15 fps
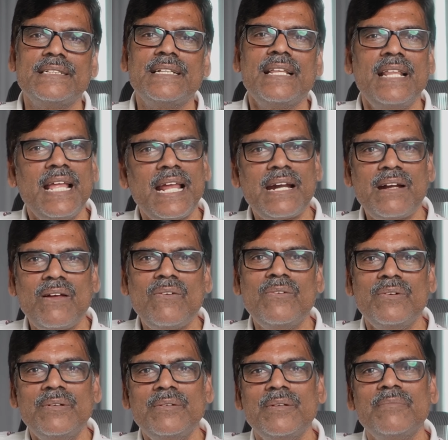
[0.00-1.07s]
they are
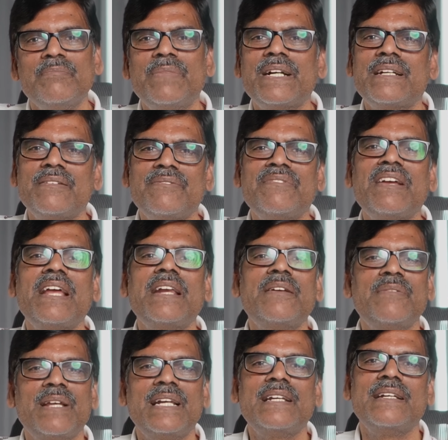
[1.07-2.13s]
down but very,
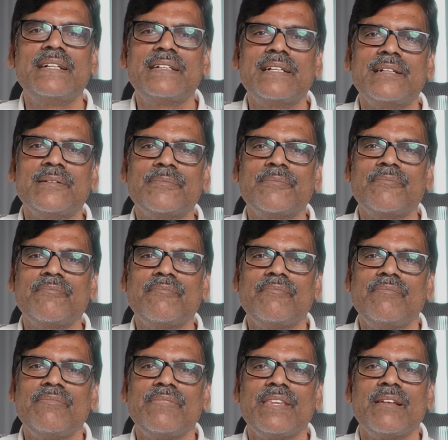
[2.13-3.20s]
very little.
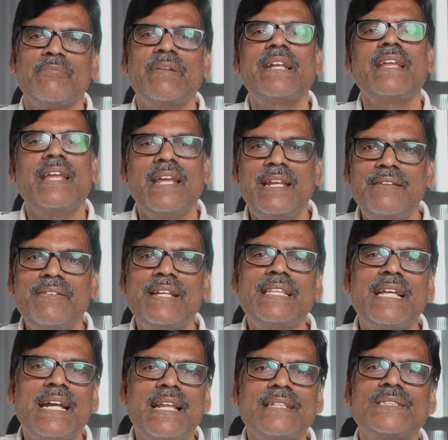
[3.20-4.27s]
But anyway,
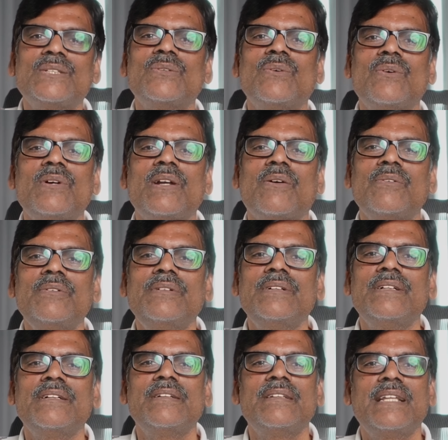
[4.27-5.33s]
that has to go down.
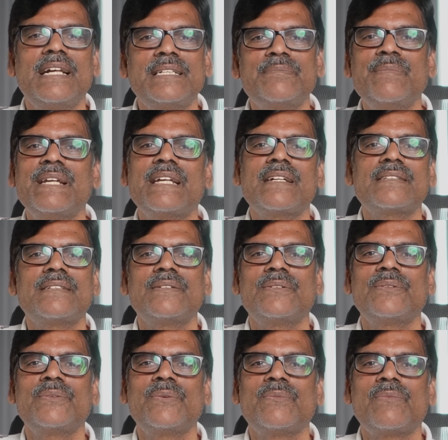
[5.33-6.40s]
That's because, you
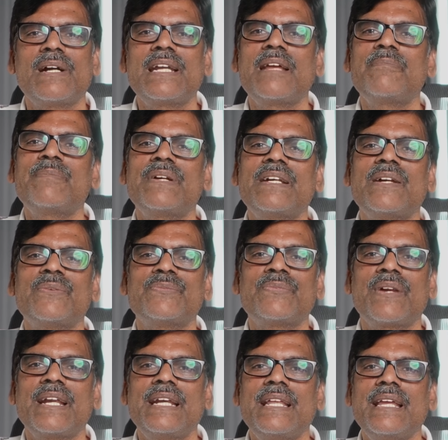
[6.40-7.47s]
know, what happened on
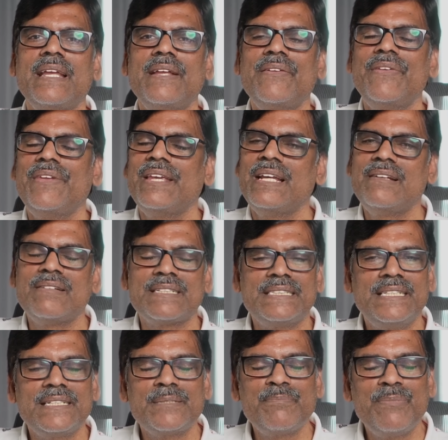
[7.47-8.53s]
Friday, it was
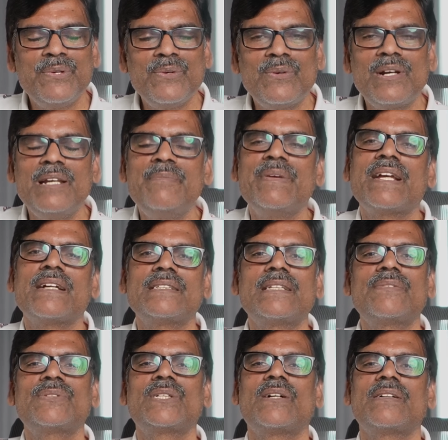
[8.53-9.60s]
just purely because
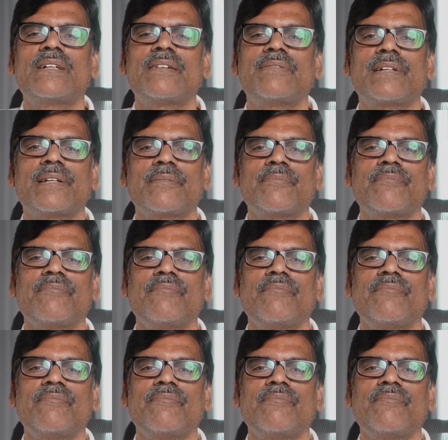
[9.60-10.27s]
of short covering.